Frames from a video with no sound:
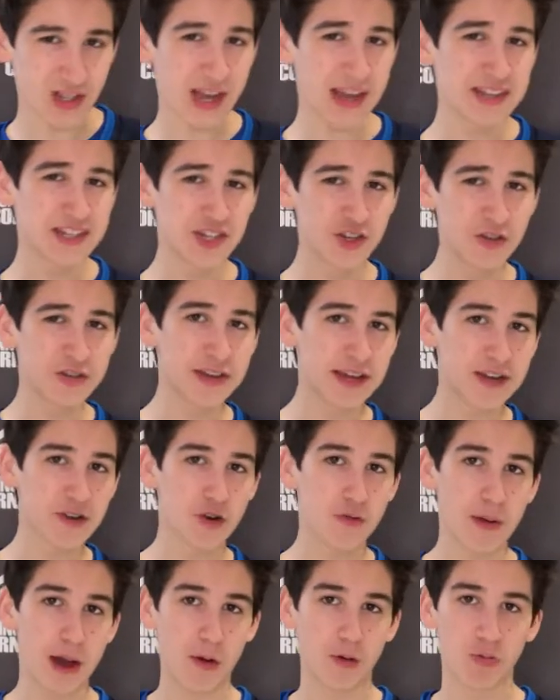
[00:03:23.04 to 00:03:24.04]
I do think
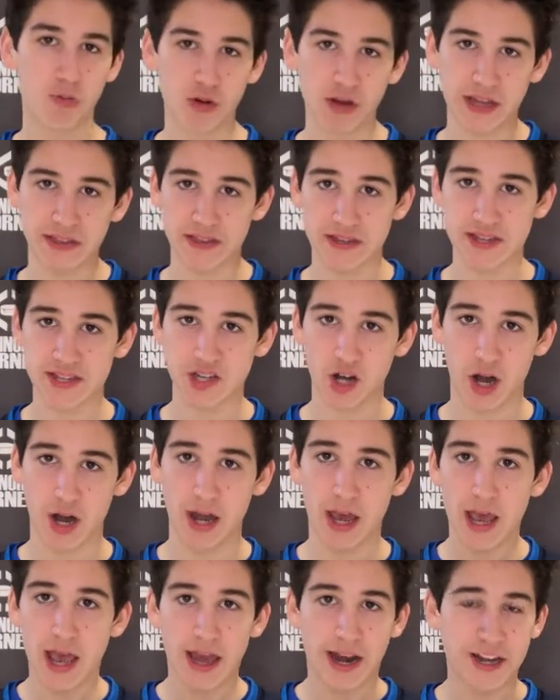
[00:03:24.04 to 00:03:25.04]
Grubauer will get the
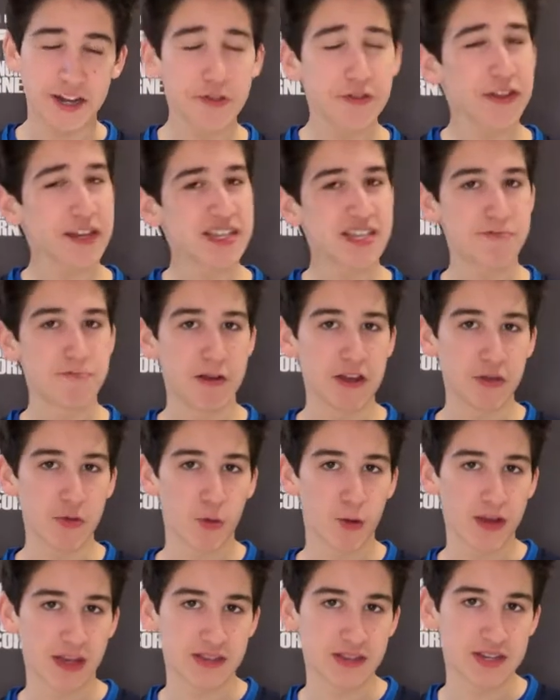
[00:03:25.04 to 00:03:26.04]
start, and I do think Smith
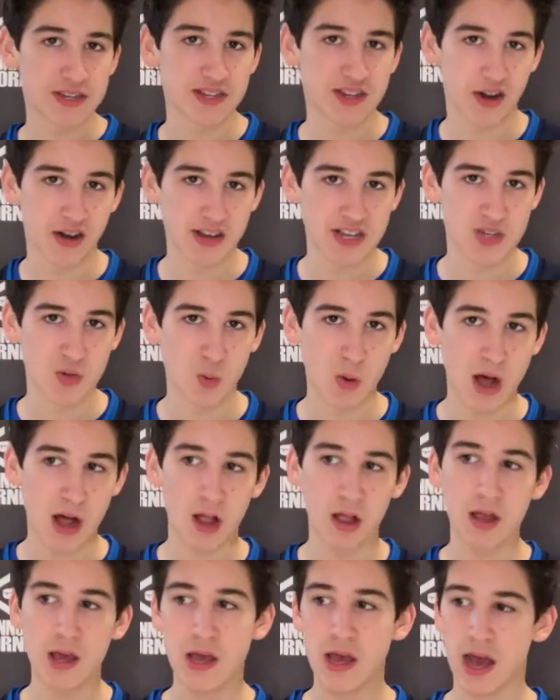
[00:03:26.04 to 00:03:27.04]
will get the start as
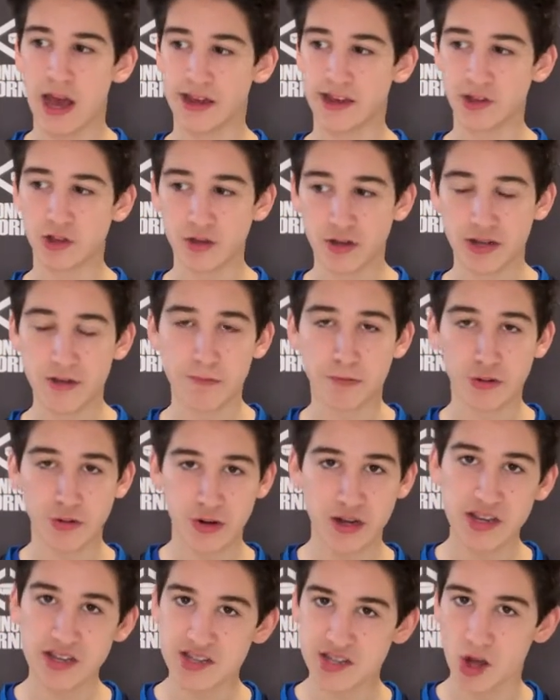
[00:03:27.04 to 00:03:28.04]
well. He looked
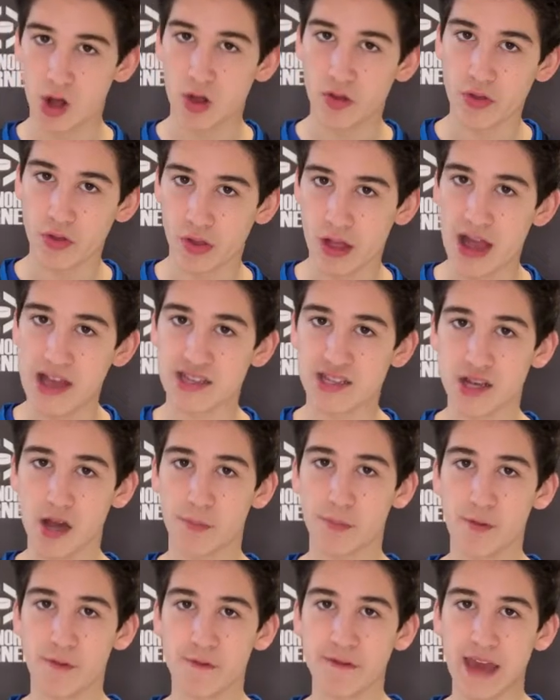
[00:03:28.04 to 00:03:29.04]
pretty solid in the last
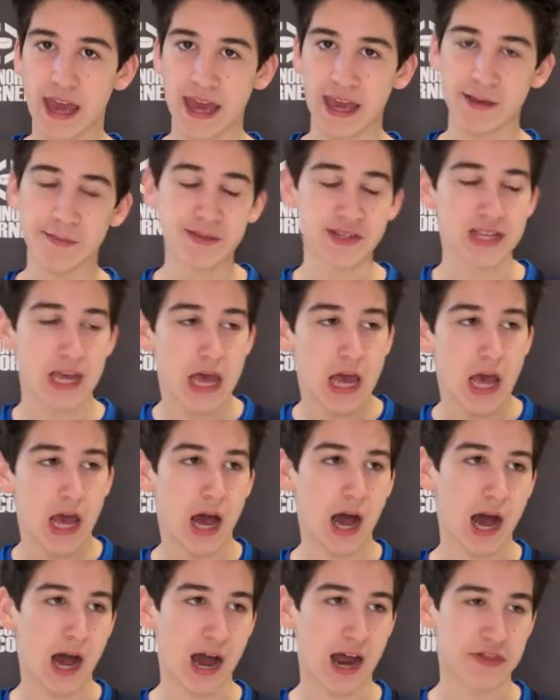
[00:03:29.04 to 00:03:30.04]
couple of games.
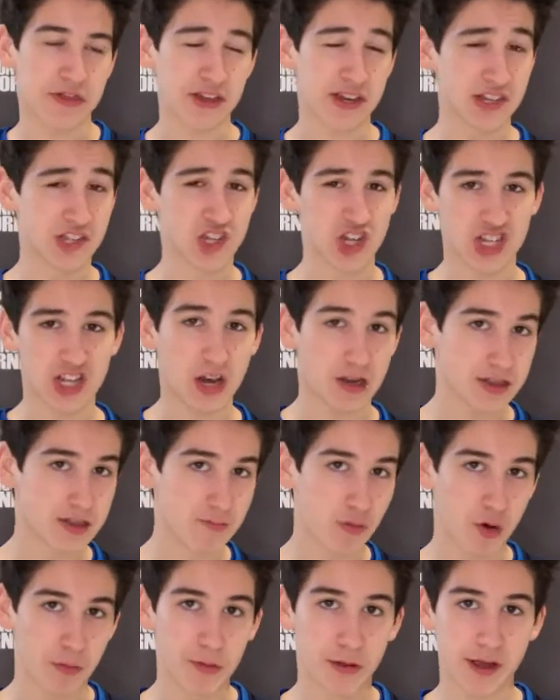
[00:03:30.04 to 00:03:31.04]
I think he's just got the
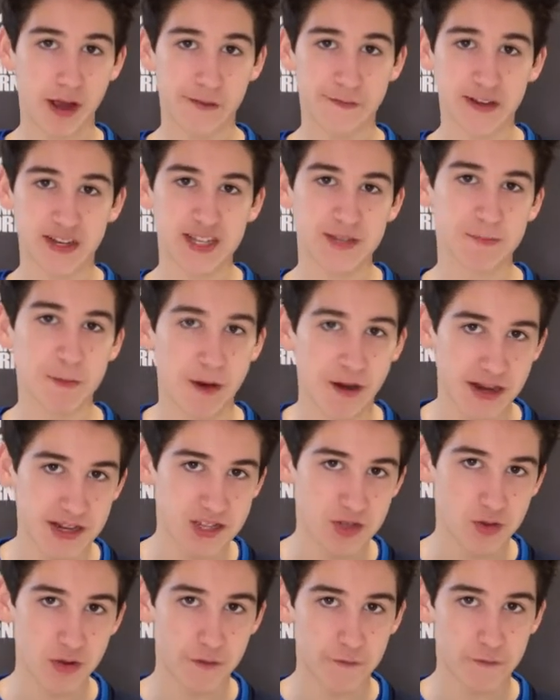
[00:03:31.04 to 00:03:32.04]
more playoff
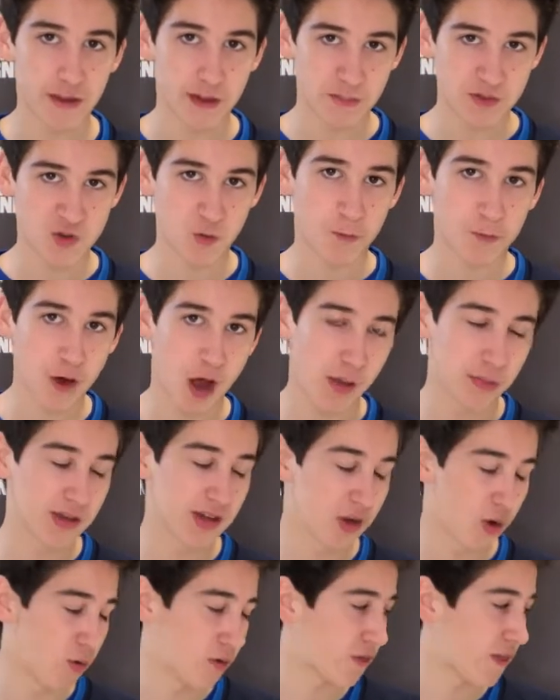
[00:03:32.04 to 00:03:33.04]
experience, so the Flames will probably
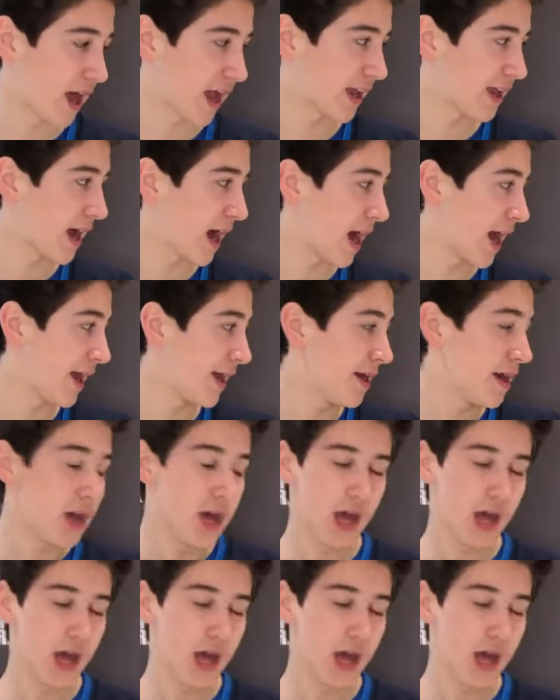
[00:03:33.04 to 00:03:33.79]
go with that guy.